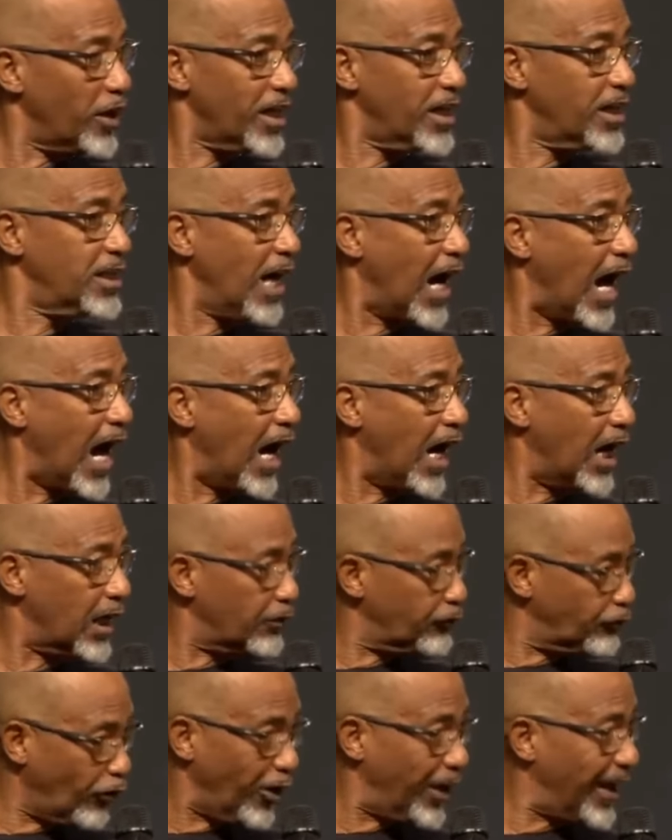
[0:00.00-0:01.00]

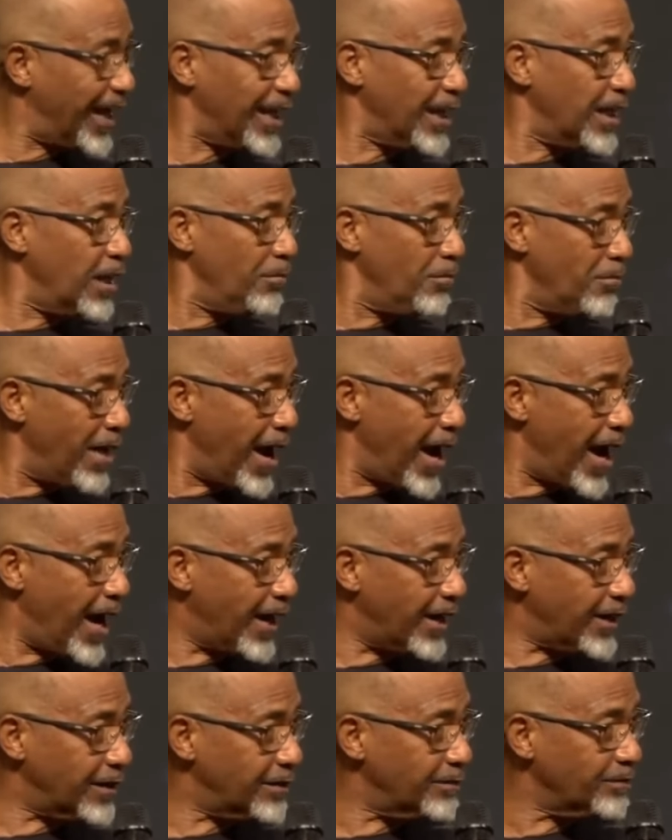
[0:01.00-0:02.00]
regard for any
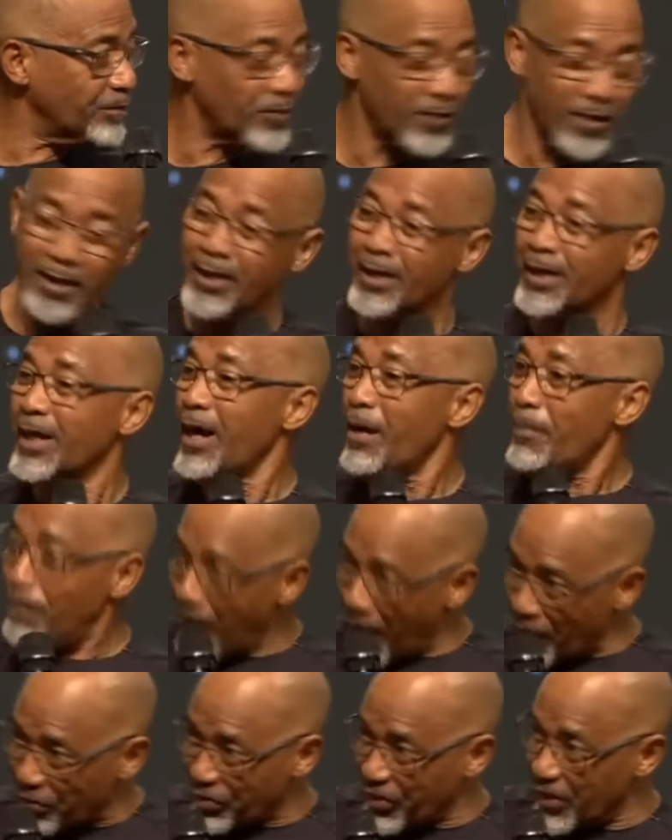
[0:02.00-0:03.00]
man.
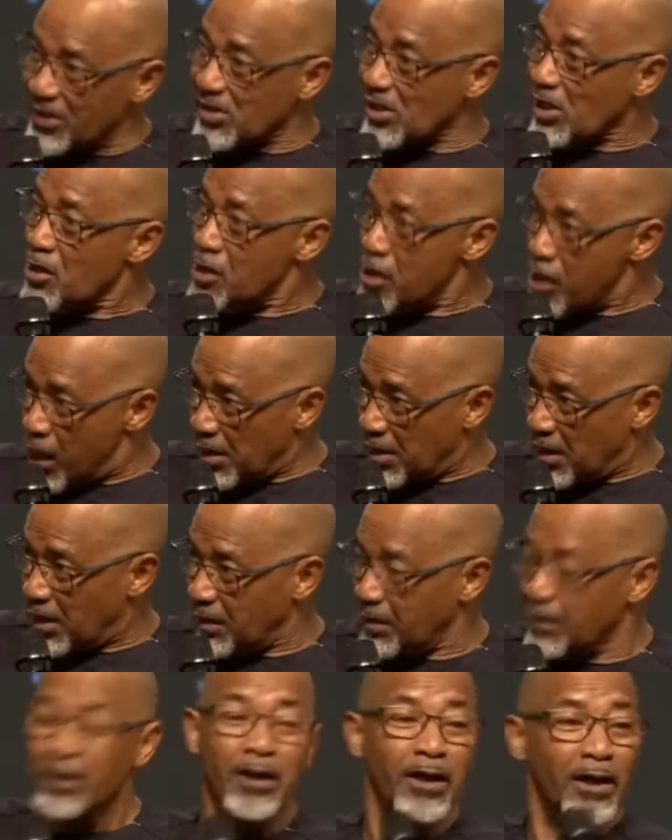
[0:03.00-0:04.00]
But this
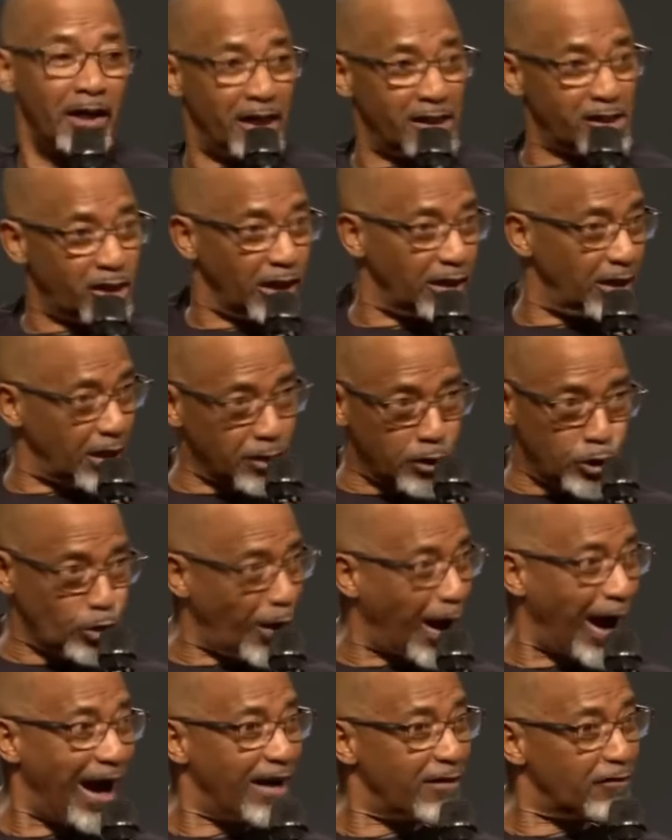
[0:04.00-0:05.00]
honey is going to
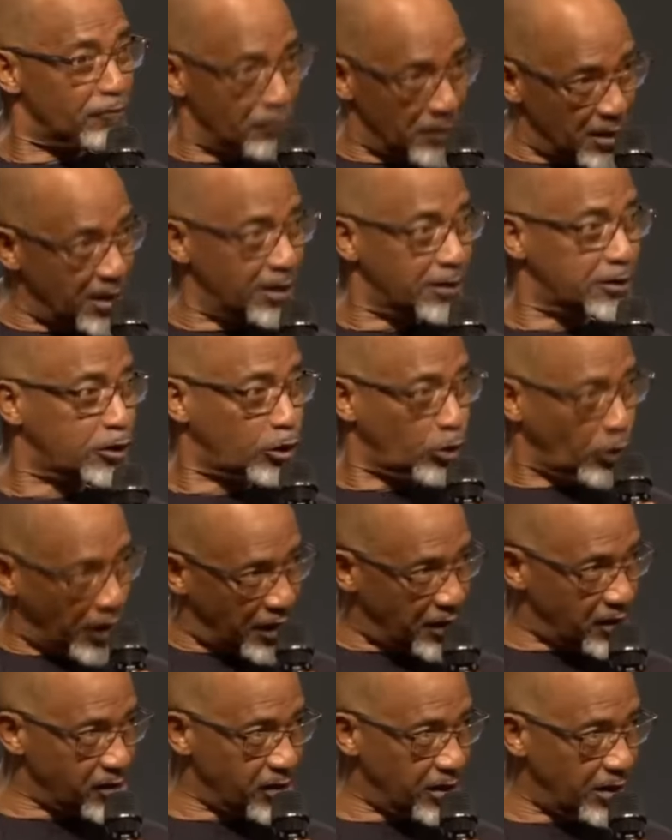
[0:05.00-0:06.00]
drive me
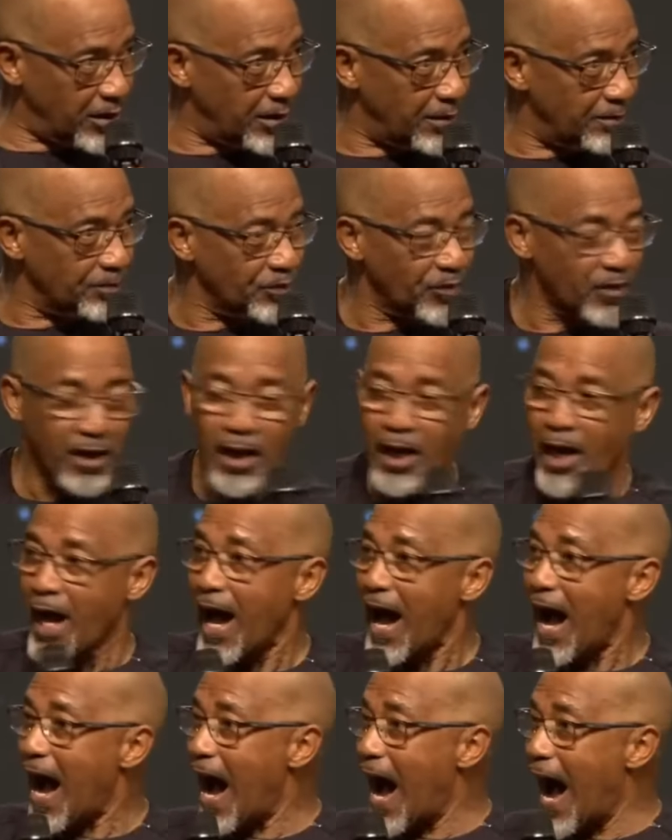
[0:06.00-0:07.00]
crazy.
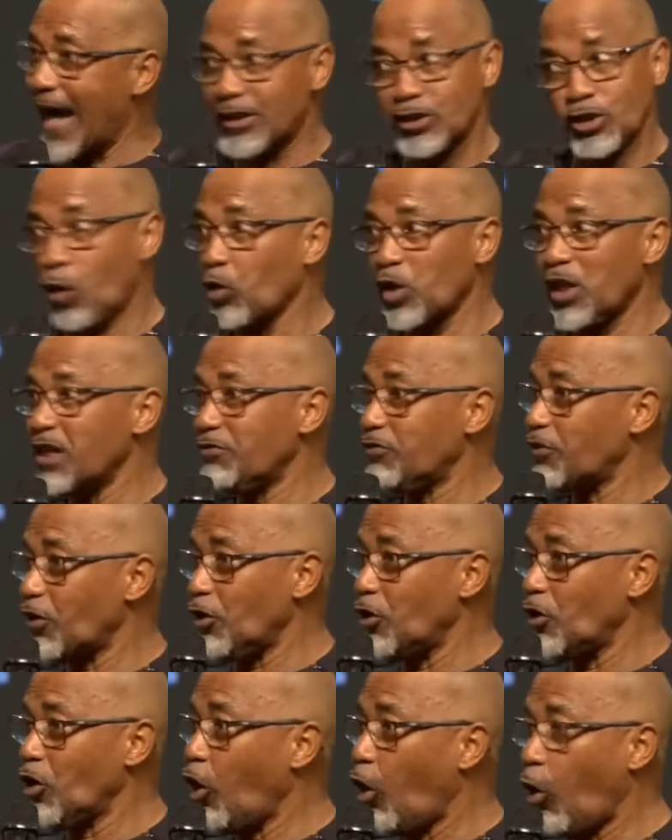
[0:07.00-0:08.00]
I don't
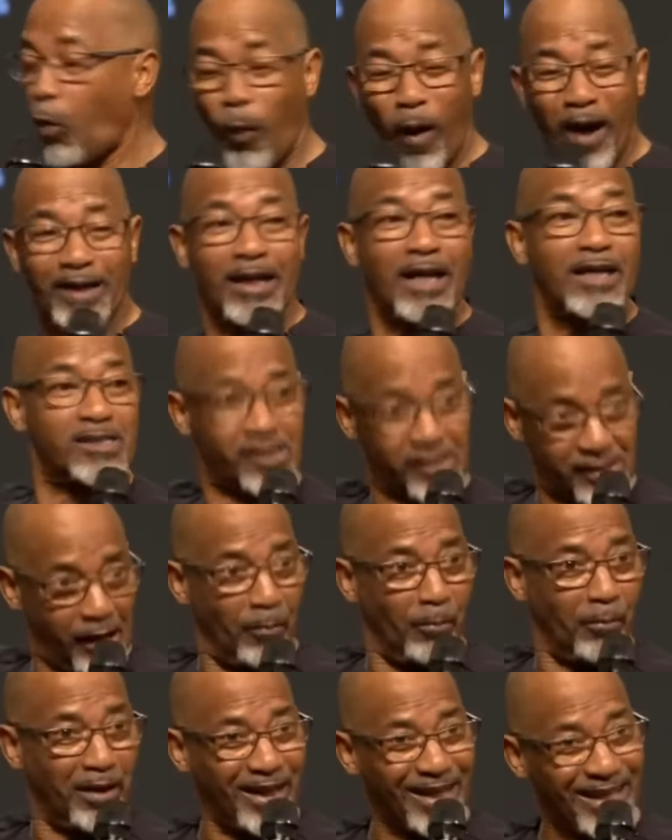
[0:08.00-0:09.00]
even know what
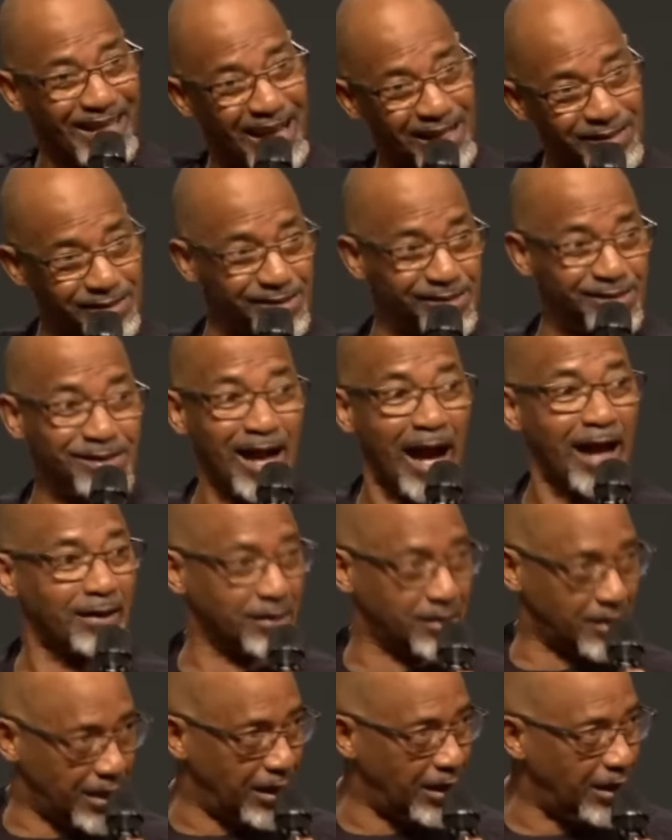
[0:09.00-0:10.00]
somebody has
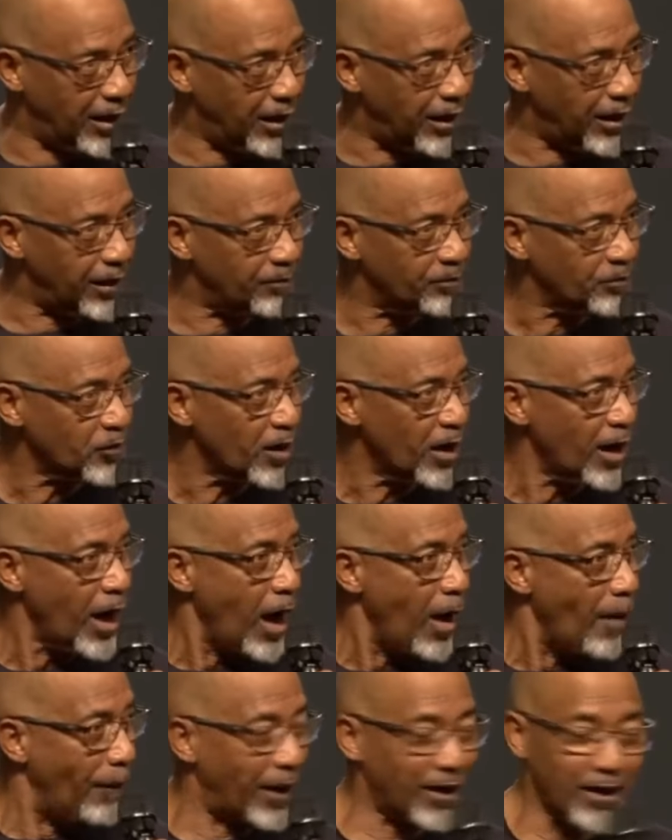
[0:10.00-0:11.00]
done to
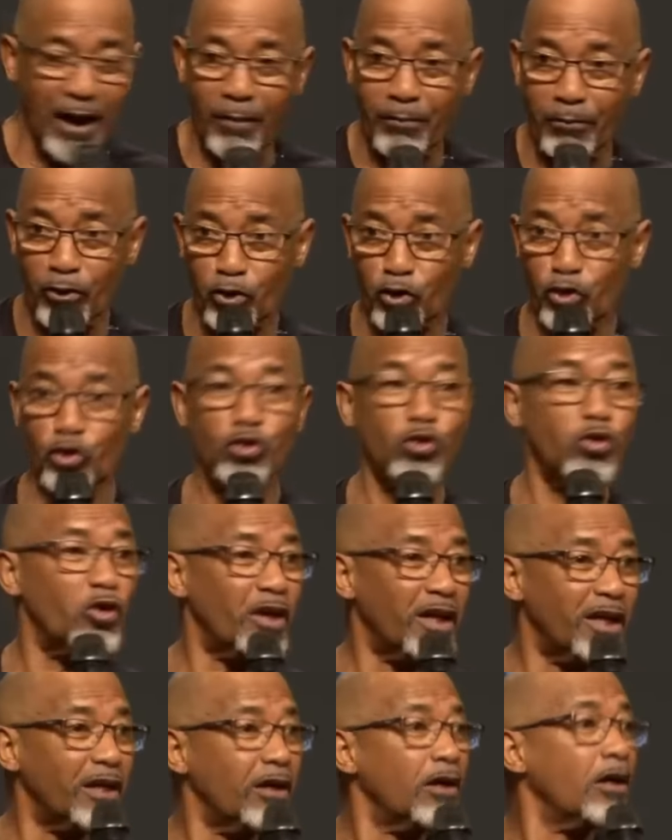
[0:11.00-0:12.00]
her, but I'm
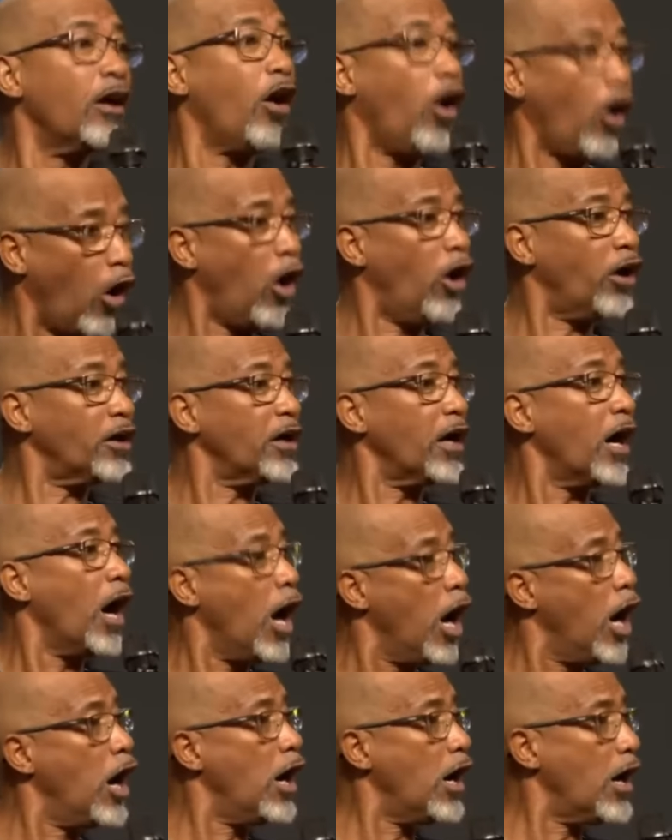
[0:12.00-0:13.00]
ruling on
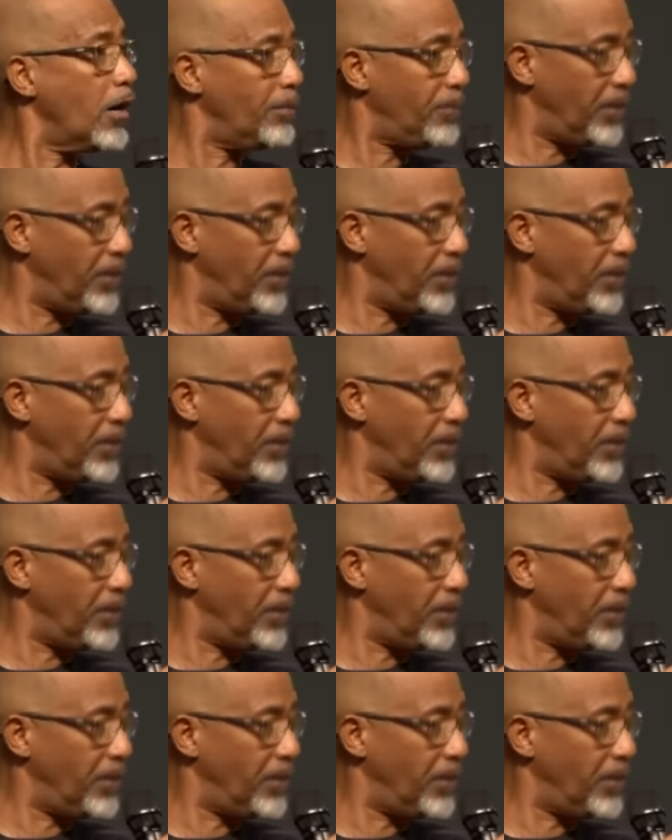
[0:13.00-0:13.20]
her